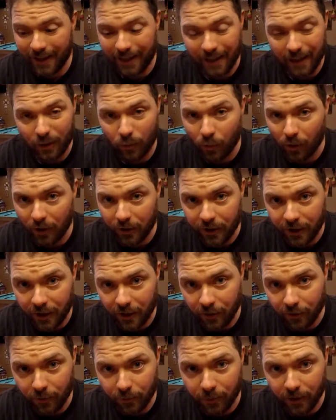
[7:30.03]
anywhere
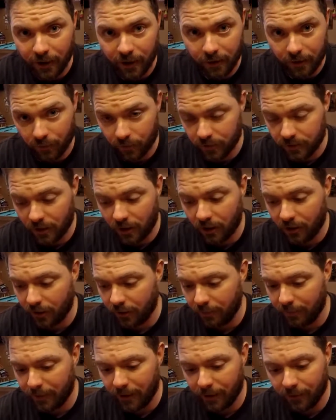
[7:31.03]
near the money that we're
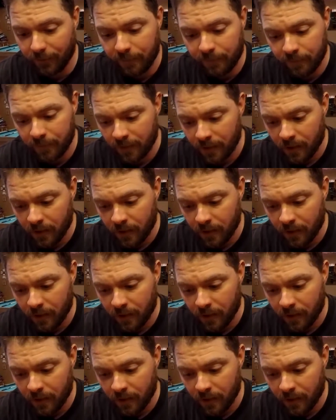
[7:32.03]
talking about.